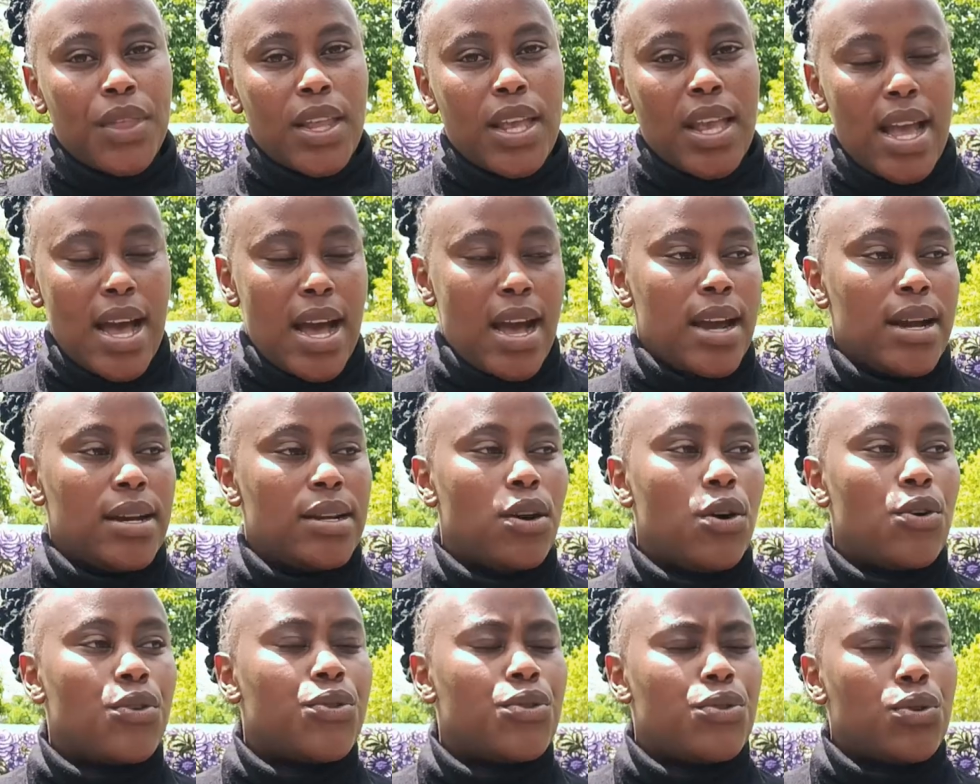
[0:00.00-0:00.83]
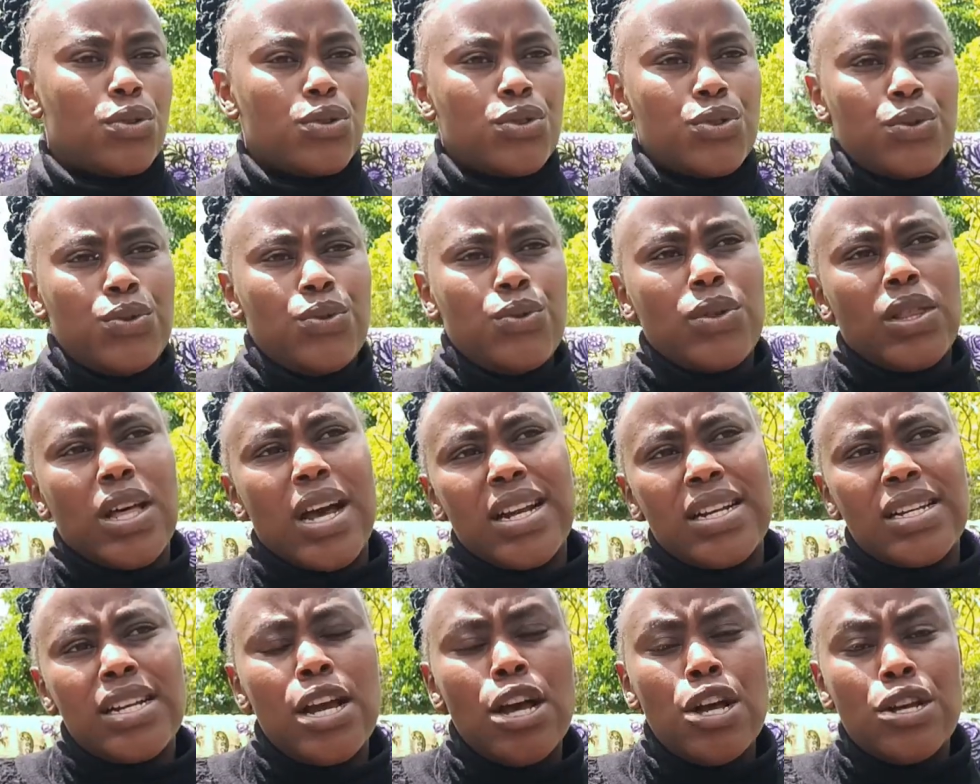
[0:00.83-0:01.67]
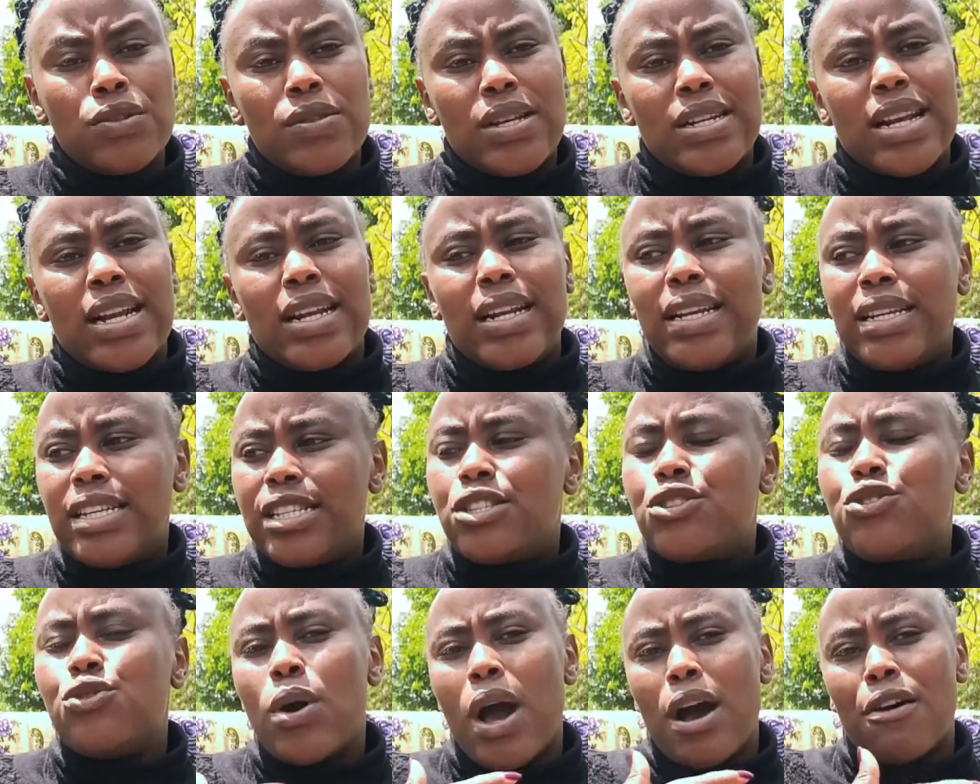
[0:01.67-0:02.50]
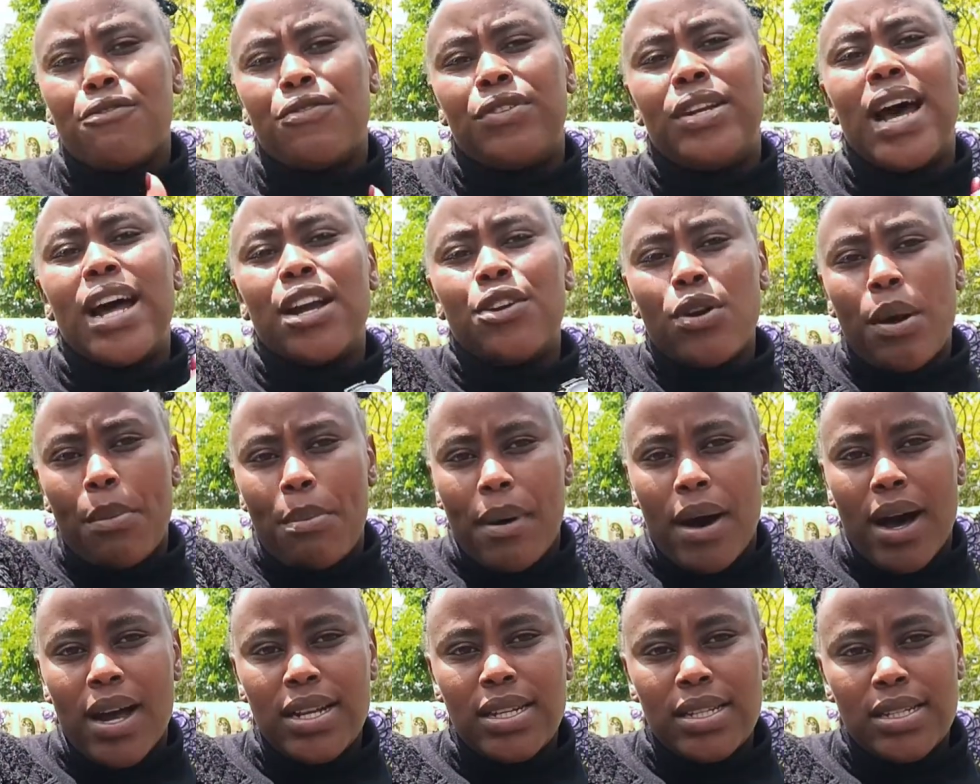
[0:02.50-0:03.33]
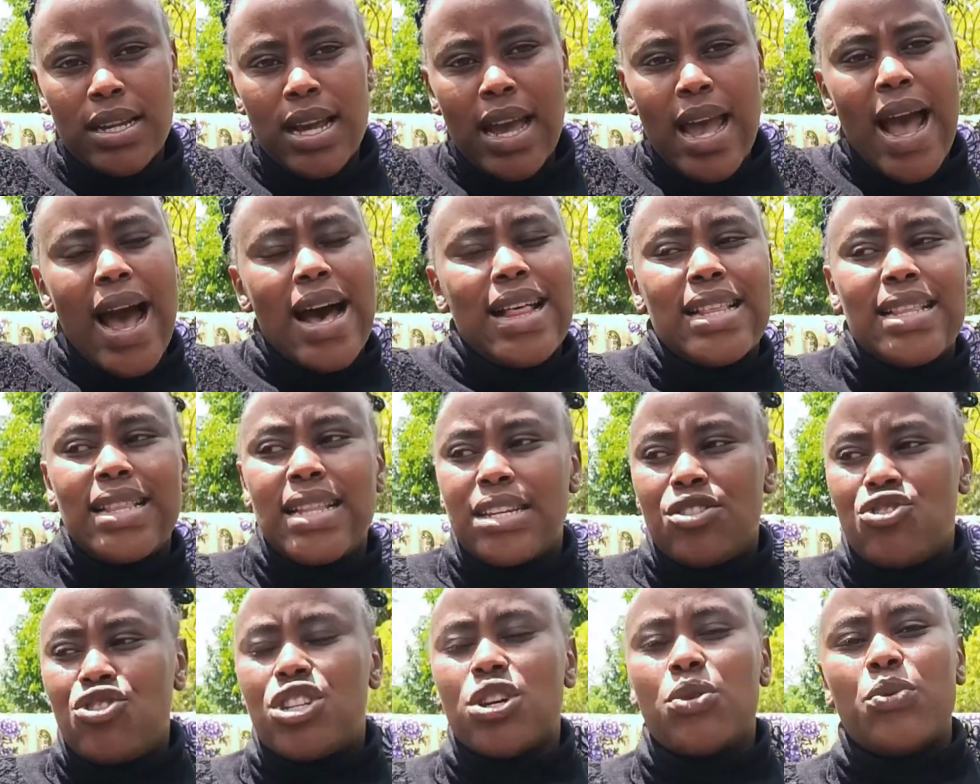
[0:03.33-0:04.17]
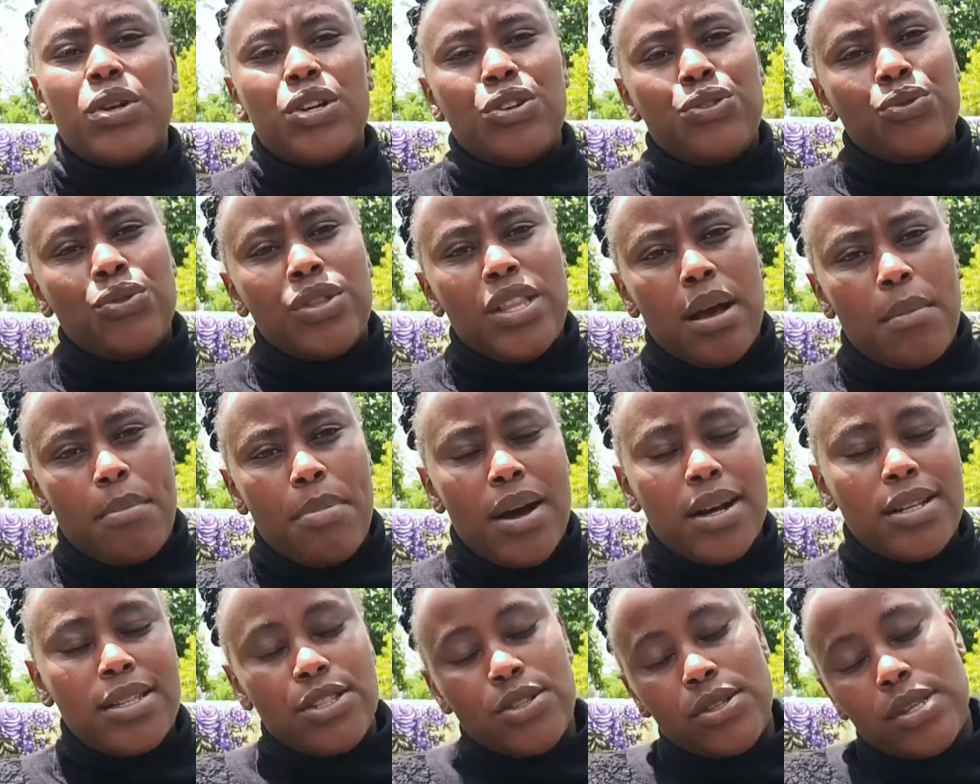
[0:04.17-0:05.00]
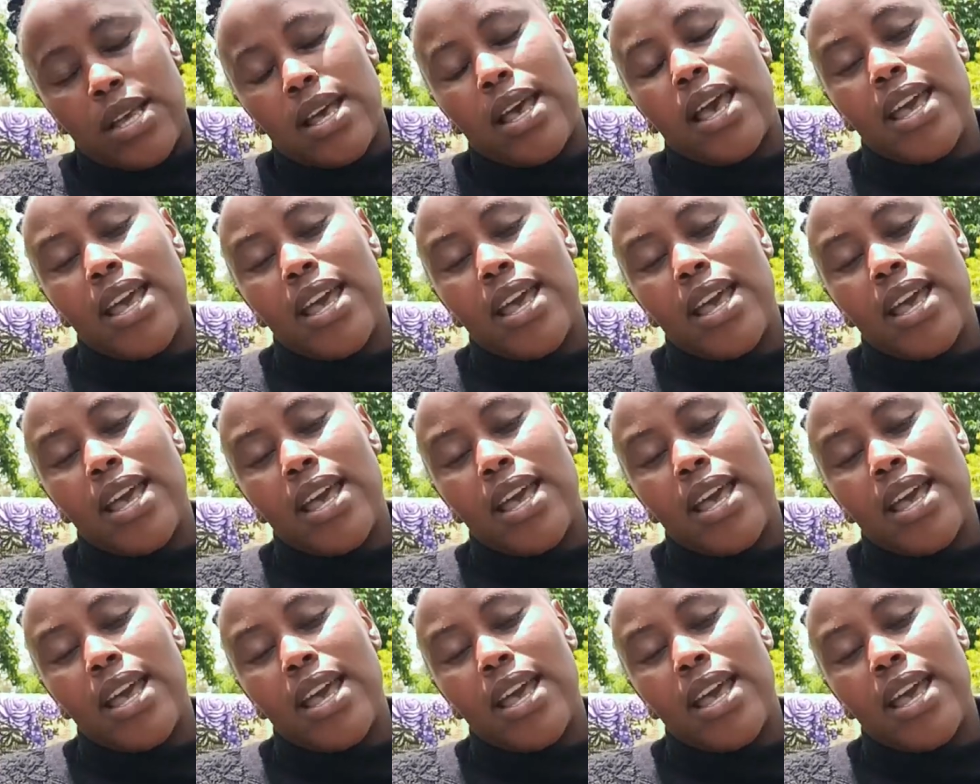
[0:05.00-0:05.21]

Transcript: Yeah, also do that. So that at least you have done your part and then the teacher will do their parts.